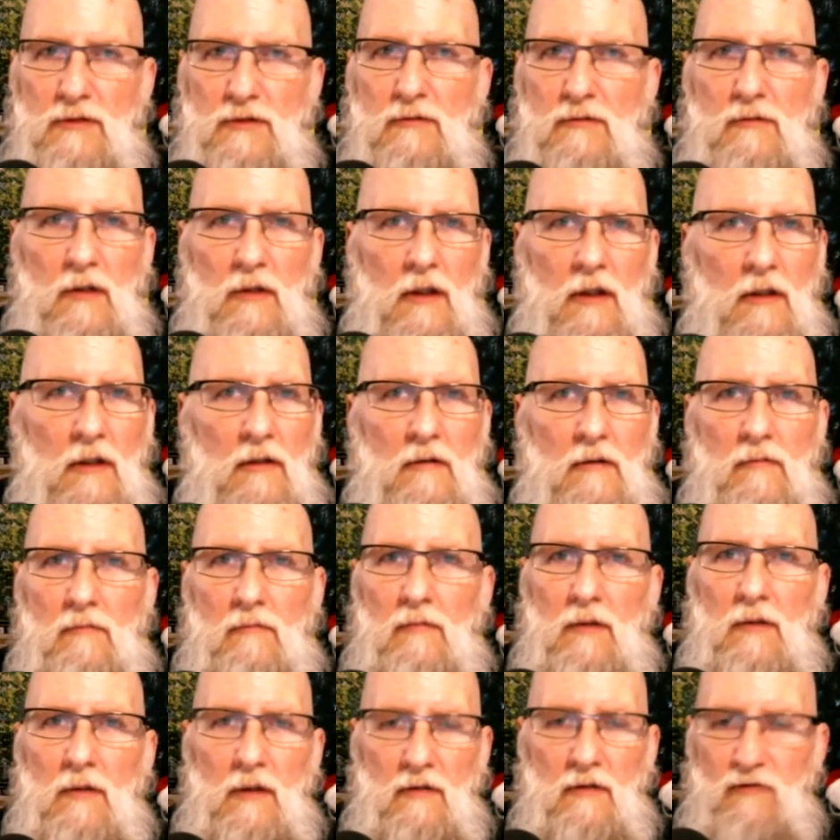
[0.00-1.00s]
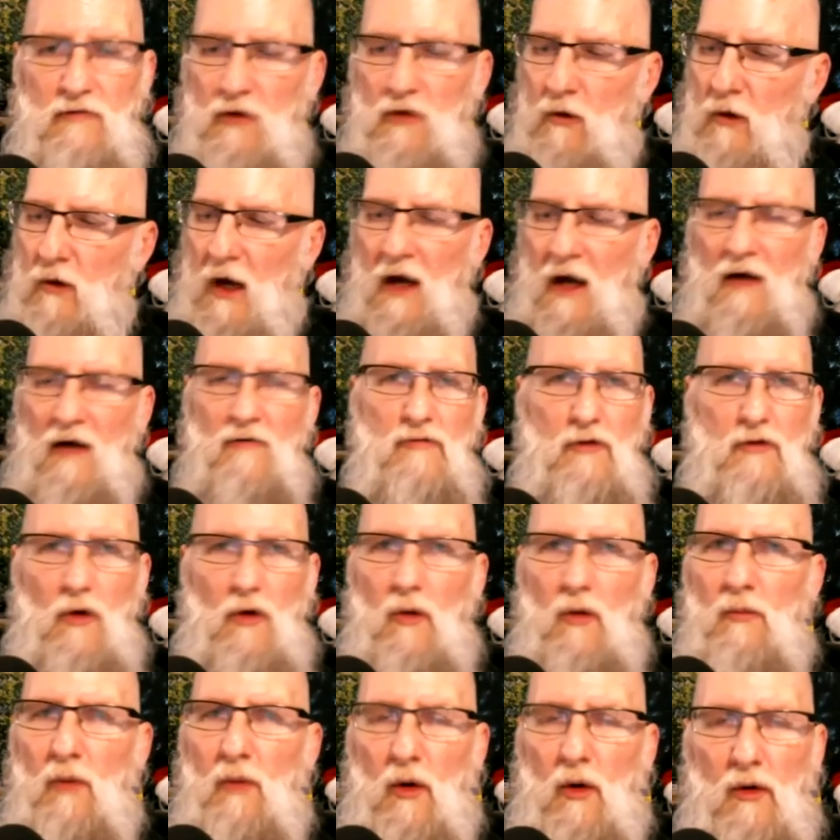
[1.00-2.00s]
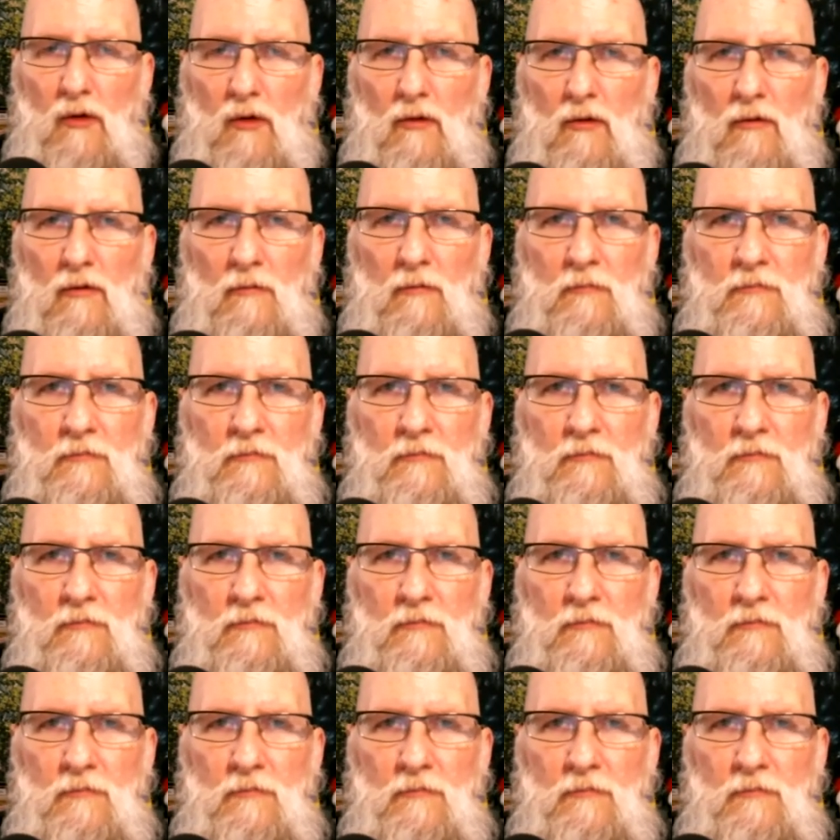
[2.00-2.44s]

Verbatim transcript: and if you don't have, go and borrow.